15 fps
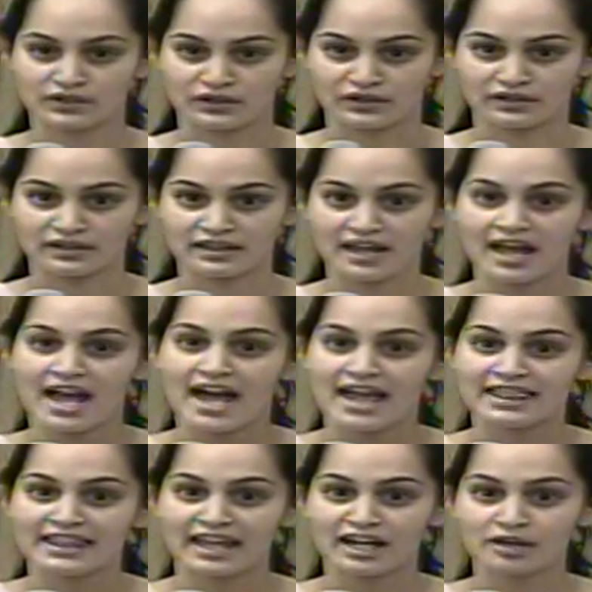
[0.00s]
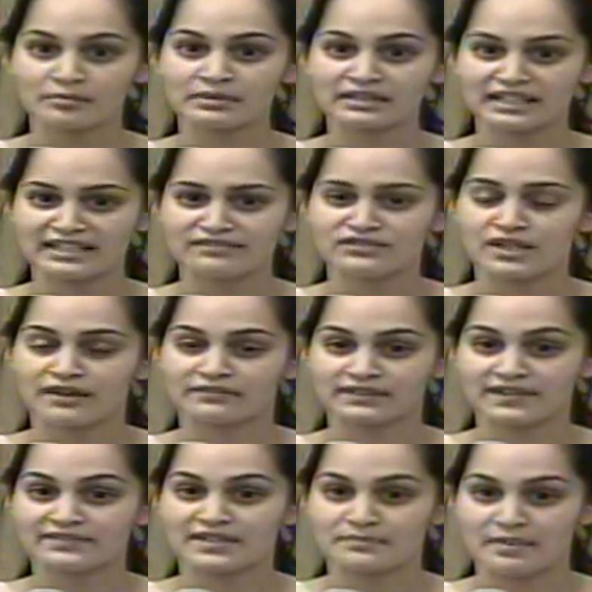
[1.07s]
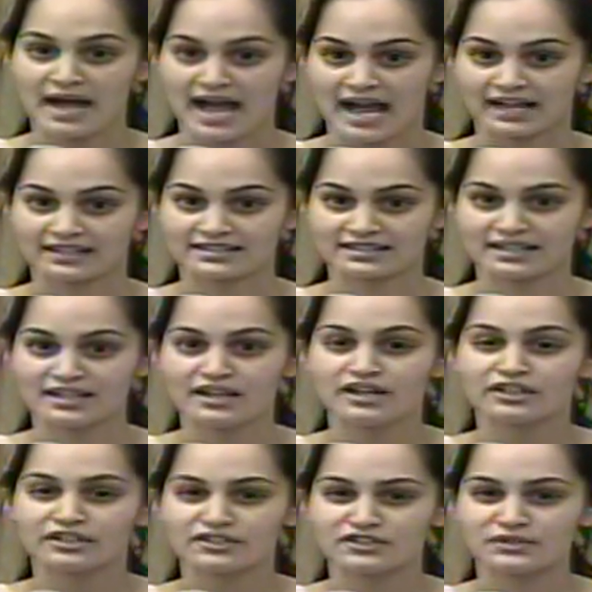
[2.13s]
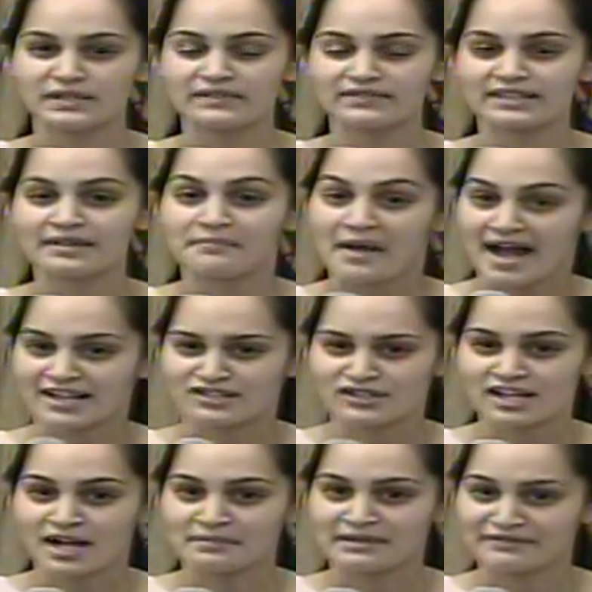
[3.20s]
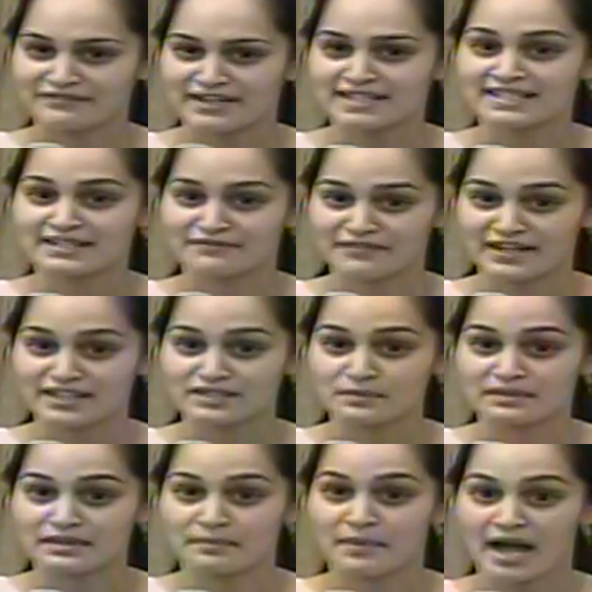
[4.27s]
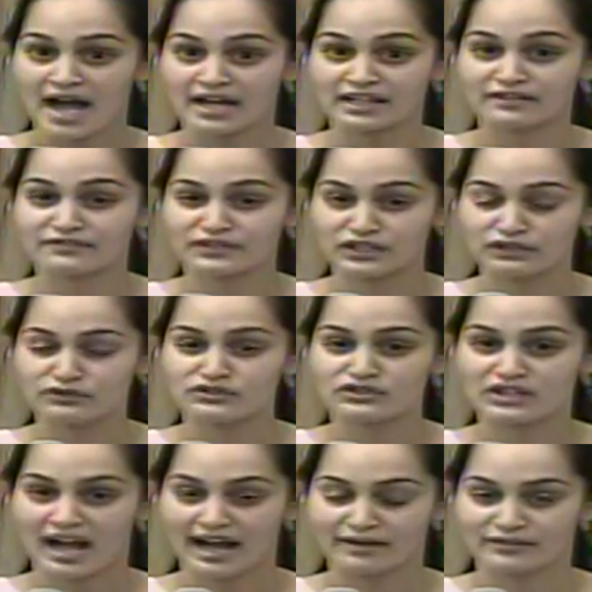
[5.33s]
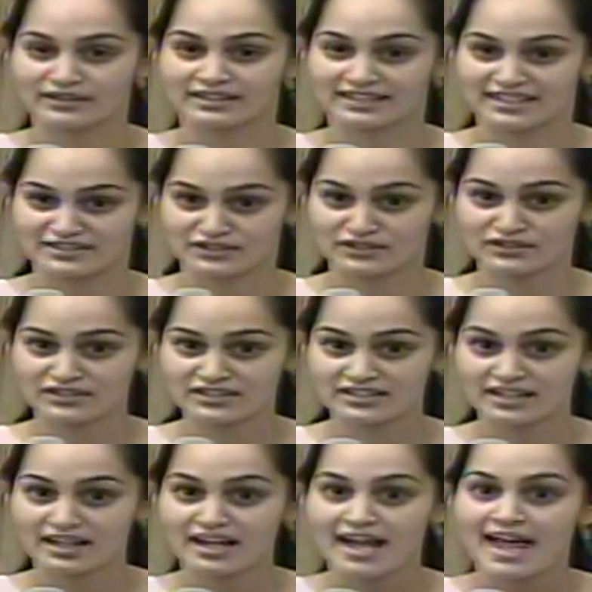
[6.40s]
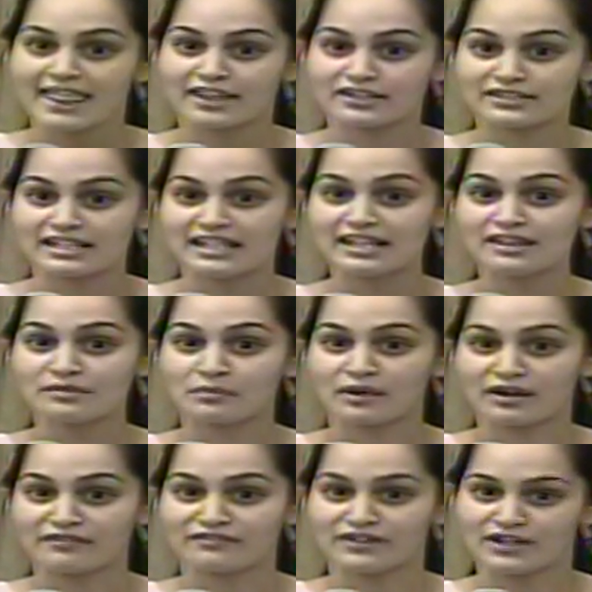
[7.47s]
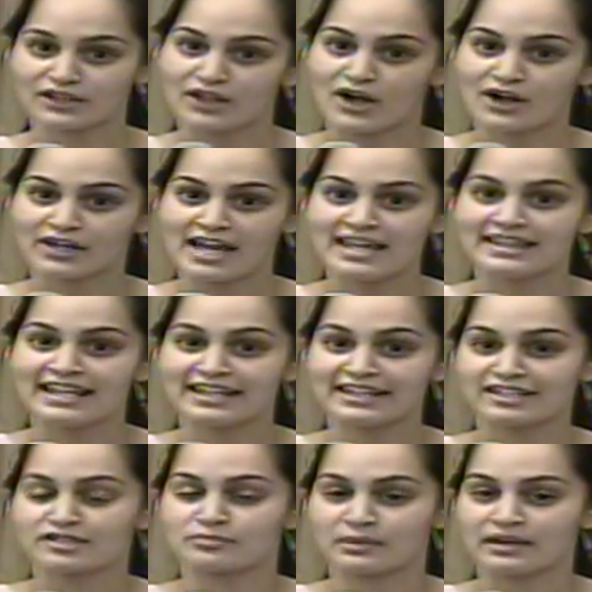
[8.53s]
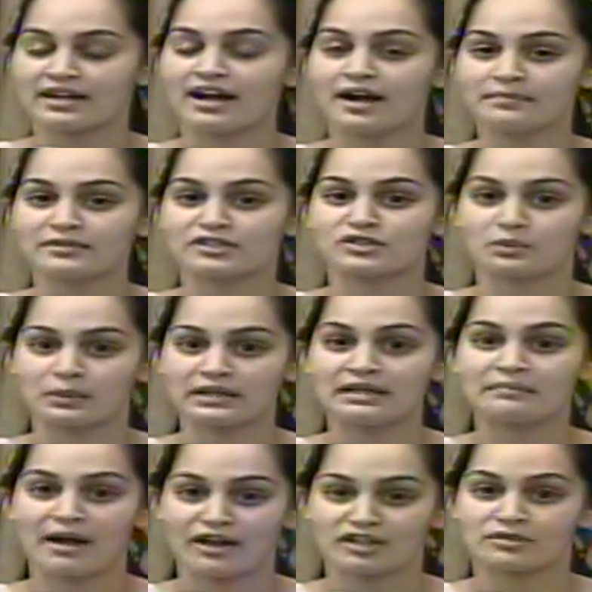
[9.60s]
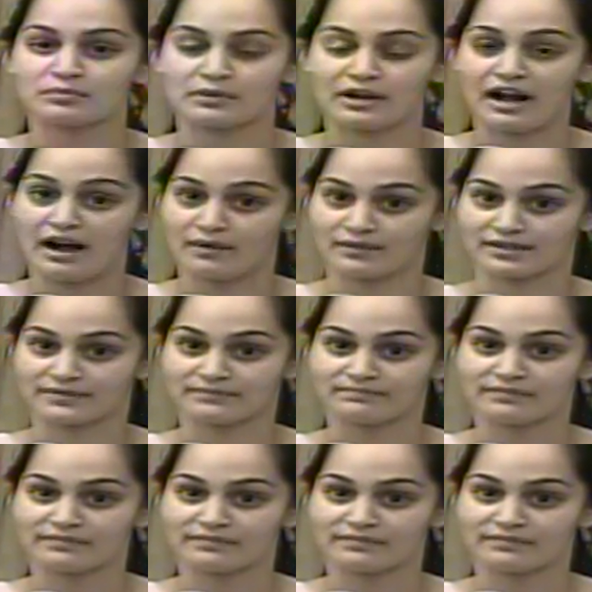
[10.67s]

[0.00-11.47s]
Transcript: Earth, and they are believed to have lived in packs. Could you even imagine coming face to face with a pack of huge tyrant lizards? Their teeth were a foot long and they could sprint up to 20 miles per hour.